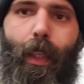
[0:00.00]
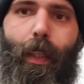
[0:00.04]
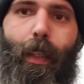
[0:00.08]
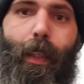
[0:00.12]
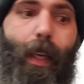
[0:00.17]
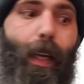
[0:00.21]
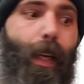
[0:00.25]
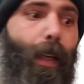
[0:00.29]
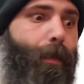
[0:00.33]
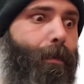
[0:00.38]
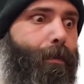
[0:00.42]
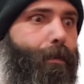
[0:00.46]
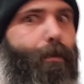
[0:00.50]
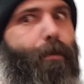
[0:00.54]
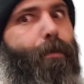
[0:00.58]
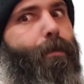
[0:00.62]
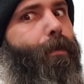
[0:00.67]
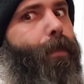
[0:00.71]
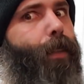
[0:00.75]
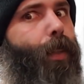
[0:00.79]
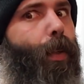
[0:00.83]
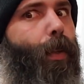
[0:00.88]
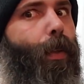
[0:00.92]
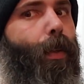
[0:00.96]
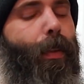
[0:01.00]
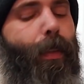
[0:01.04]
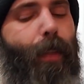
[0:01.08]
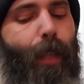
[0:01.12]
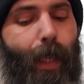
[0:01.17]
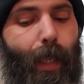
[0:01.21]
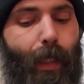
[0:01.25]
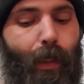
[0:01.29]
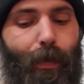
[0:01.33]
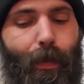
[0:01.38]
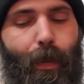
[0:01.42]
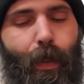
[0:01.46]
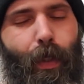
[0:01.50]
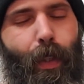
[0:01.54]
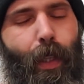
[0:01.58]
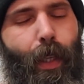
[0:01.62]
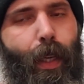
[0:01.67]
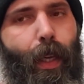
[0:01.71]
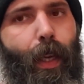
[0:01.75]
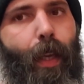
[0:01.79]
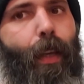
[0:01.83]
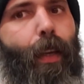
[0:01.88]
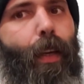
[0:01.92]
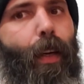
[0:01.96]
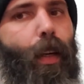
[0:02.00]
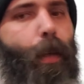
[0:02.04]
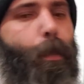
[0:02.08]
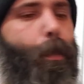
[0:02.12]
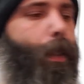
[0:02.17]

yeah, so that's for the AR